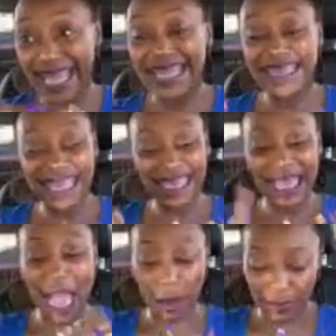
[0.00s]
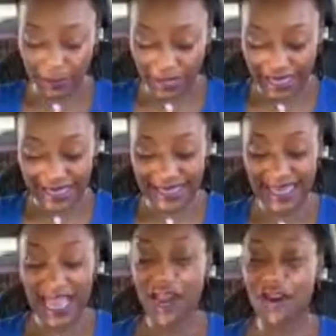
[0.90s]
Taking compliments,
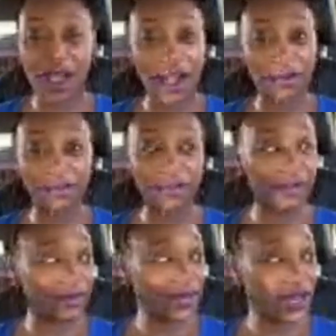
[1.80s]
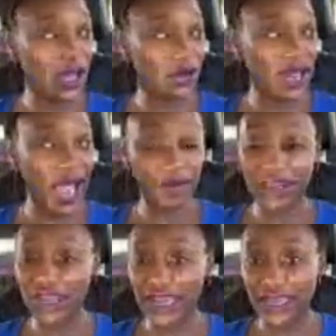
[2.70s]
not
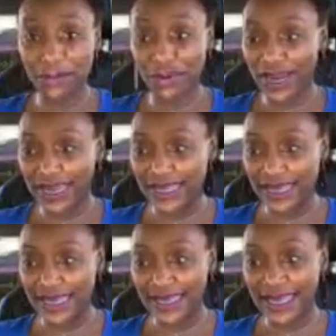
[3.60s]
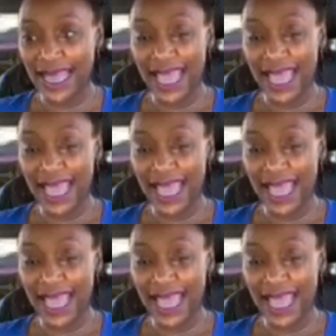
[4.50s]
rejecting praises,